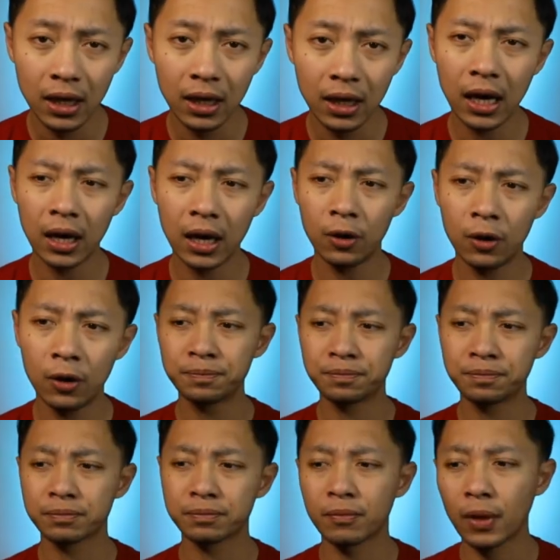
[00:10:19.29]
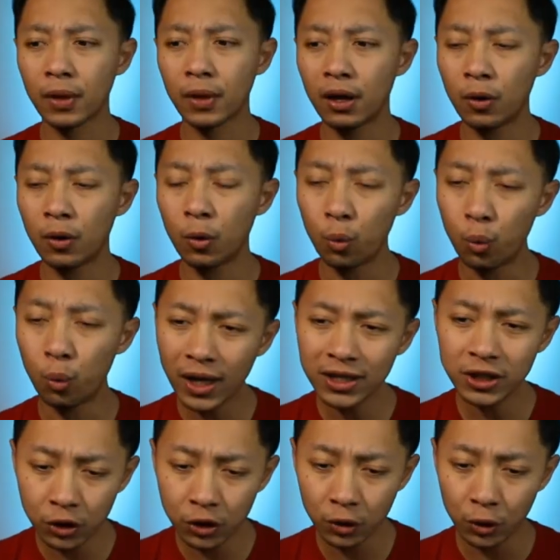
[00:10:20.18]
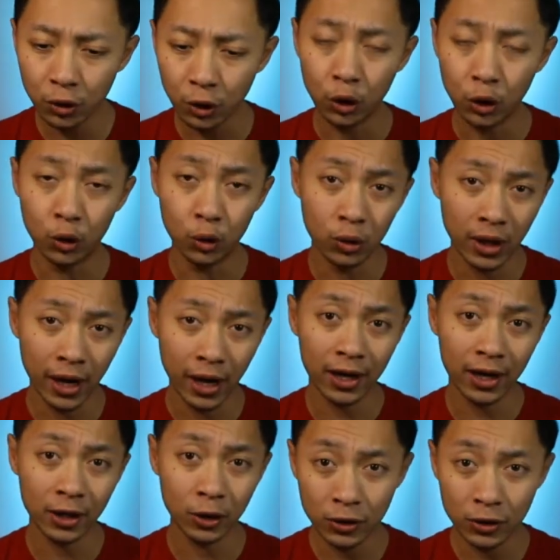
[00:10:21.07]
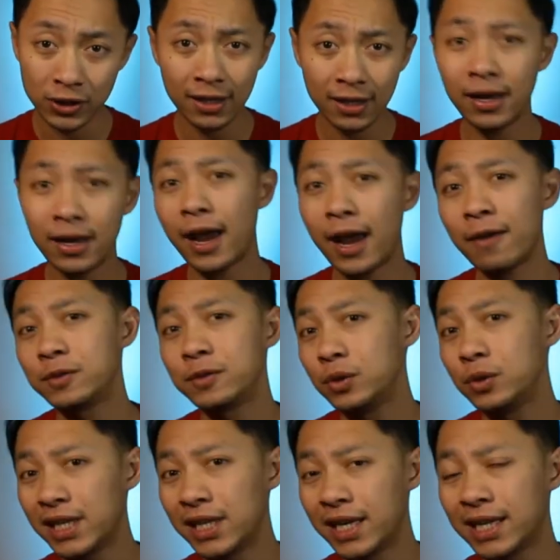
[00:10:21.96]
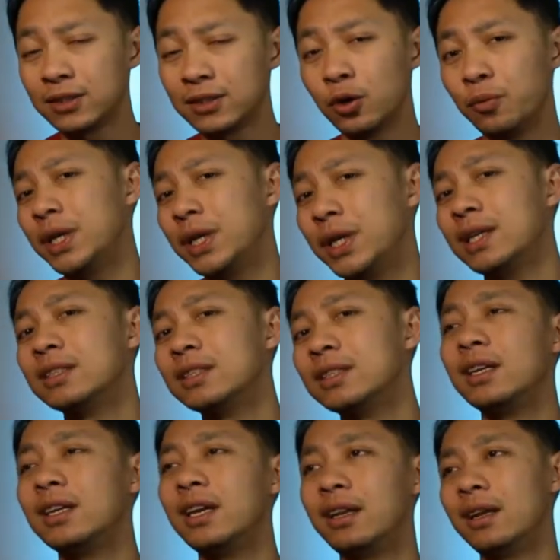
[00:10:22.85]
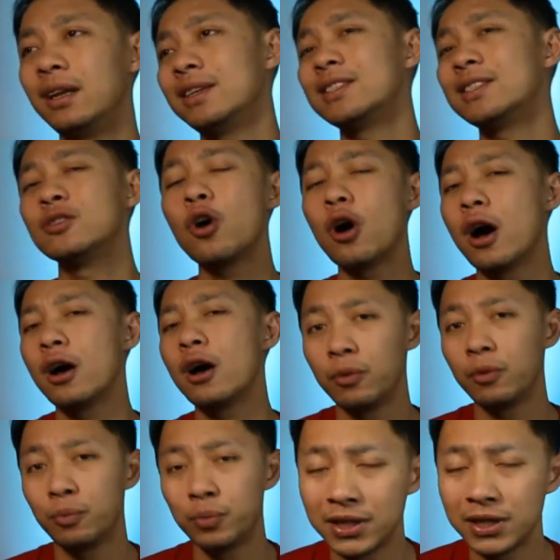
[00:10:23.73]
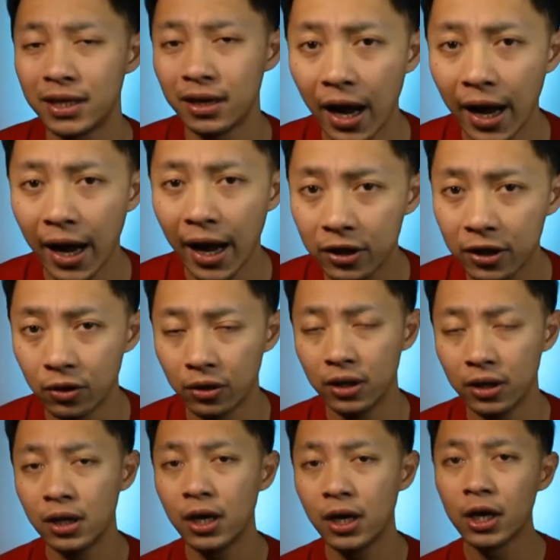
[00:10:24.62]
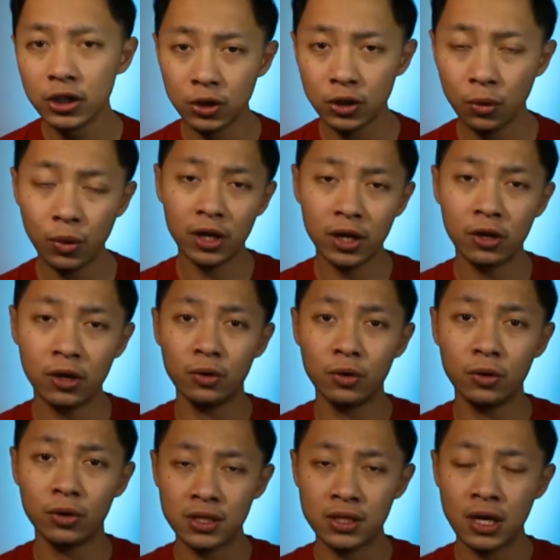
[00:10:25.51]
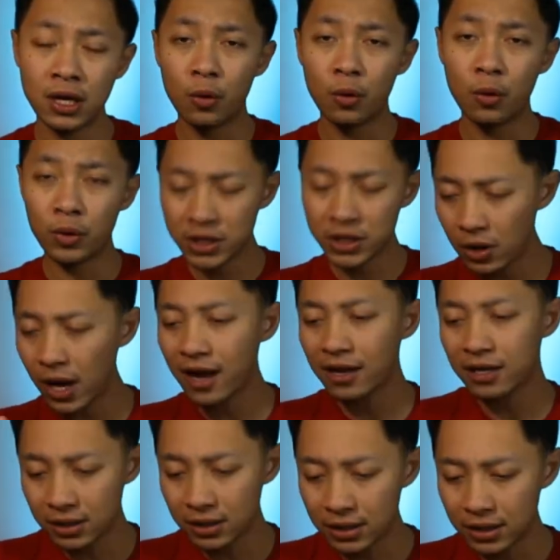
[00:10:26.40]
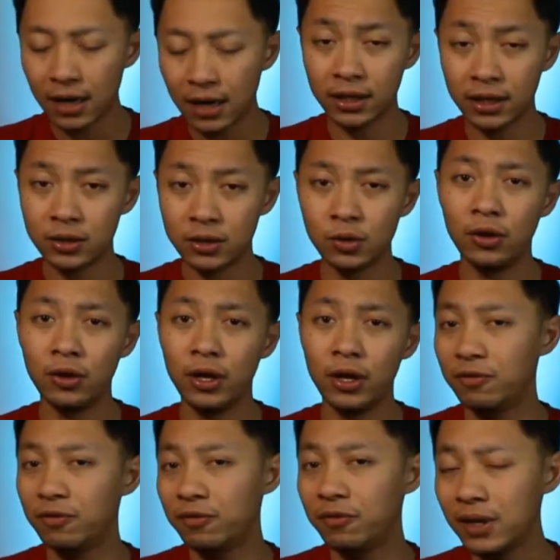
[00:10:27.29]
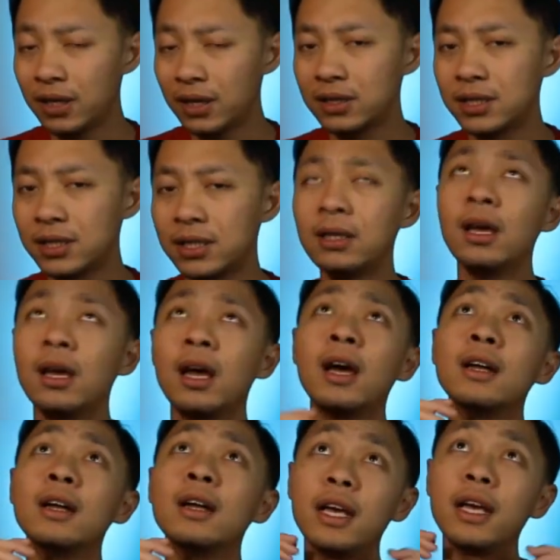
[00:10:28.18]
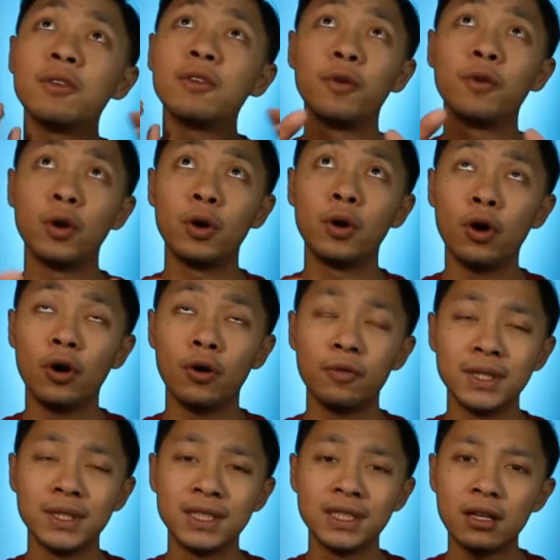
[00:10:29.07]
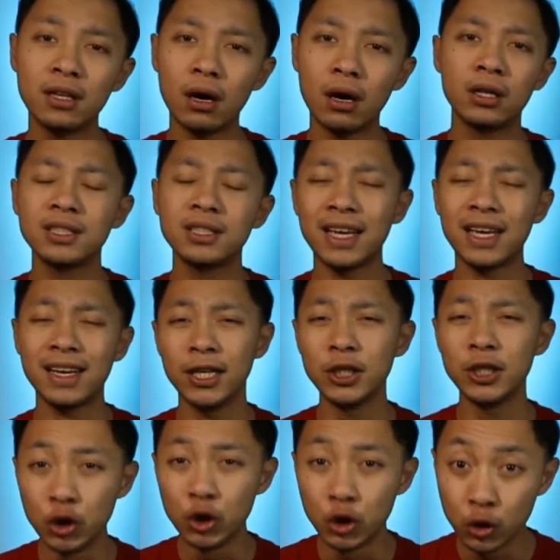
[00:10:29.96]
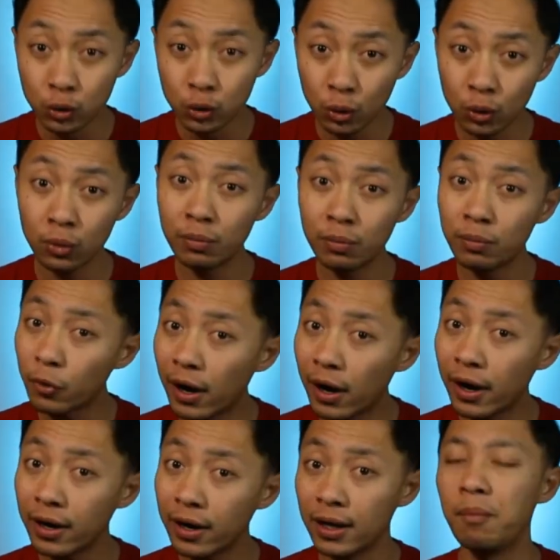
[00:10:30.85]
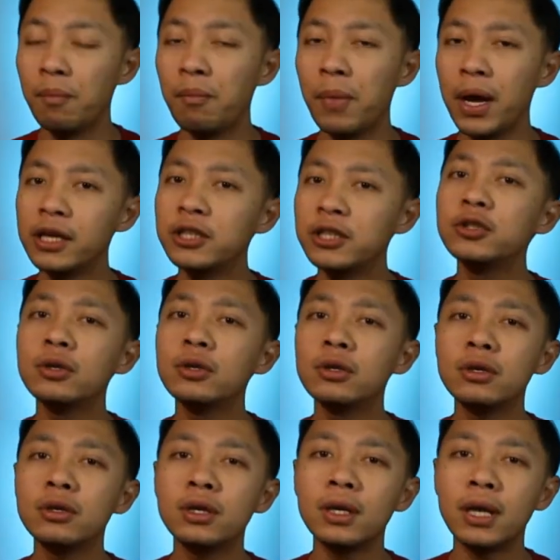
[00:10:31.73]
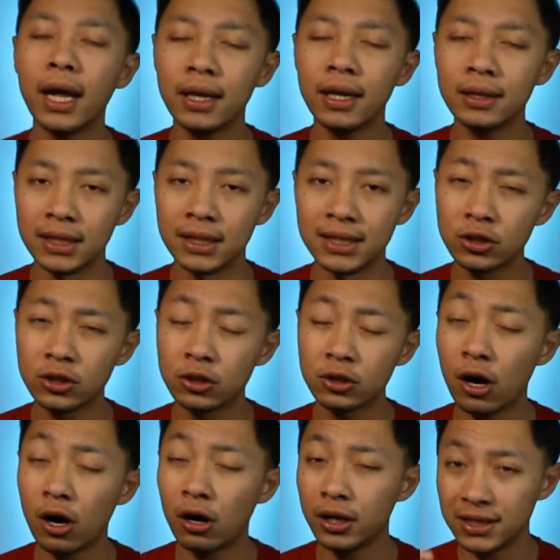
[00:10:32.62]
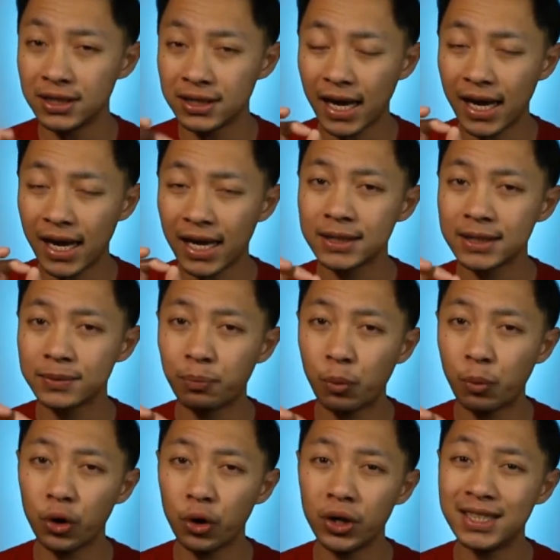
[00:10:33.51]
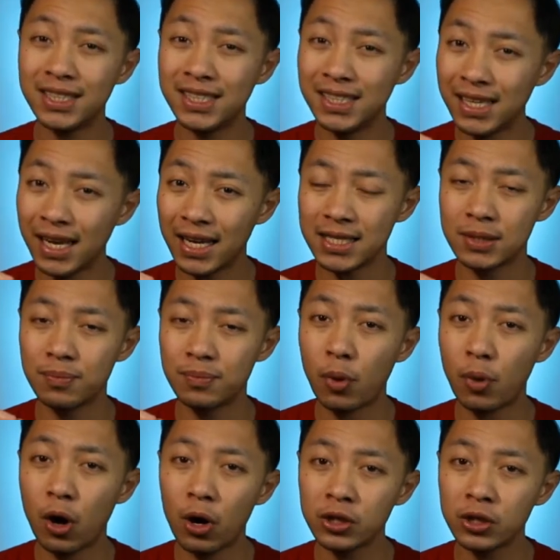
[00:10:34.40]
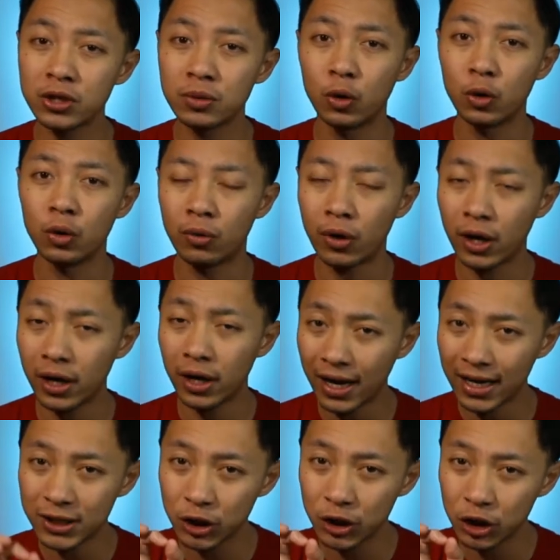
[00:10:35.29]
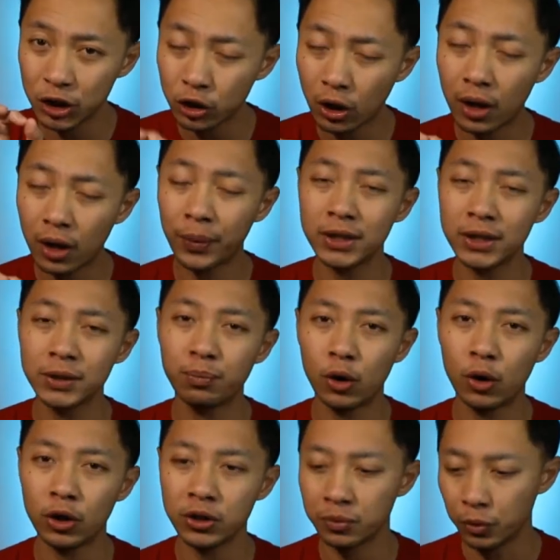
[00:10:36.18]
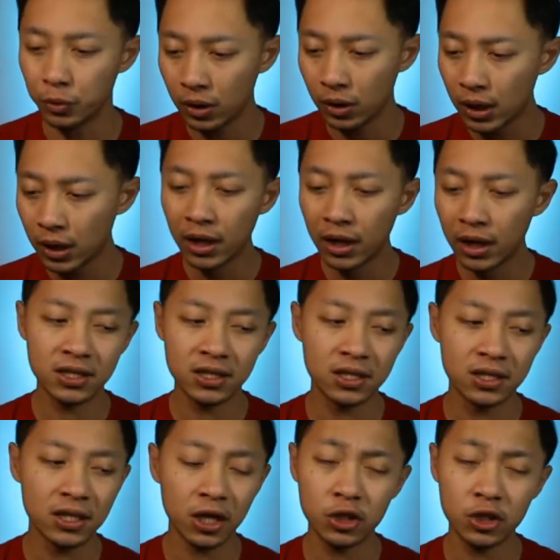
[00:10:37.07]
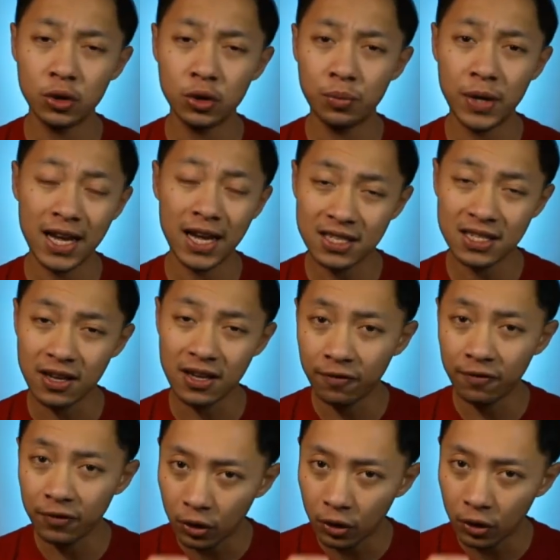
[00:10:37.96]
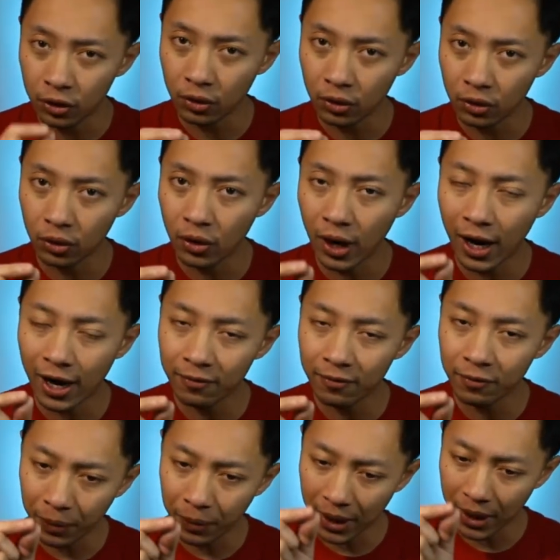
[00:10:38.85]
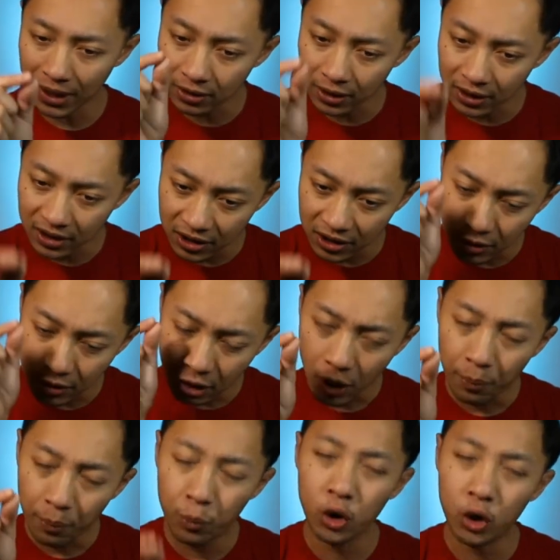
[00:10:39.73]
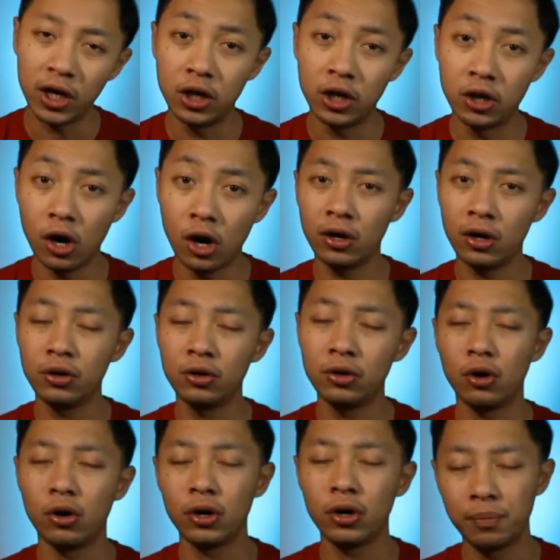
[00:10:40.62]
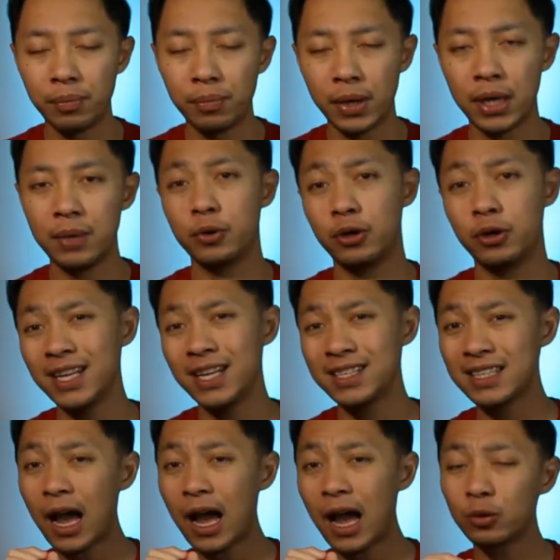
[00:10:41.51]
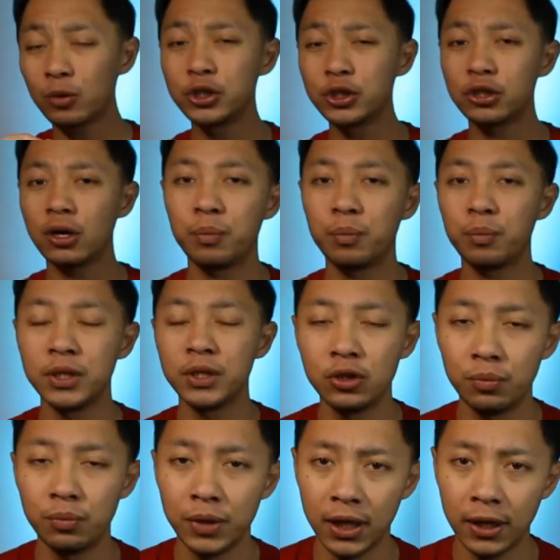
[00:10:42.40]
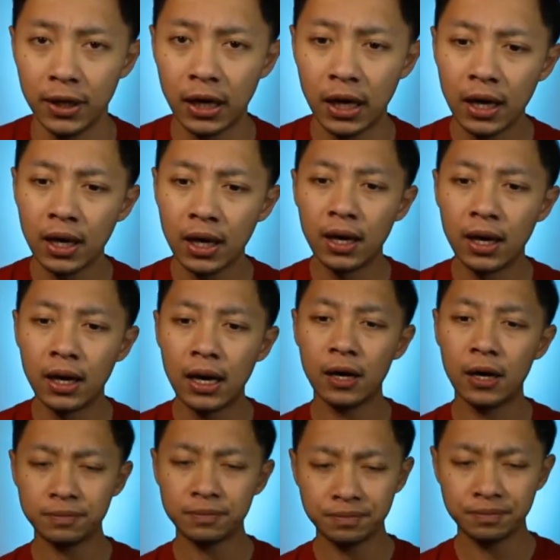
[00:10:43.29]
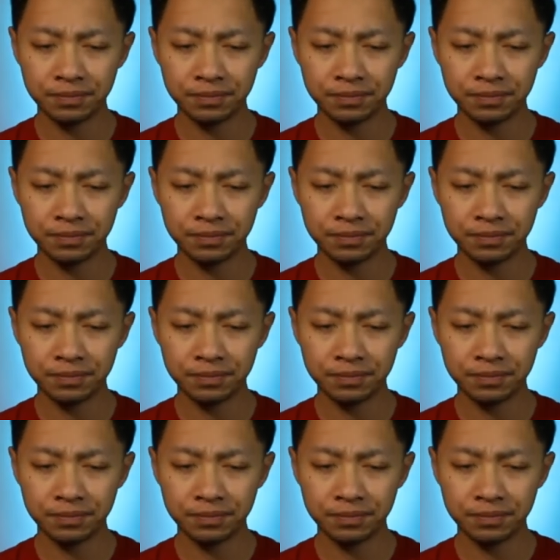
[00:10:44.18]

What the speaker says: Now, once you do that, you still have to test though, because it is not 100% accurate. So what you do is, once you dial it to infinity, take a photo of the stars and then zoom right in. Make sure that the star is as pointy as possible, right? As sharp as possible. It should be as if you have a pencil and just put a dot on the paper. That's how sharp it should be. Now,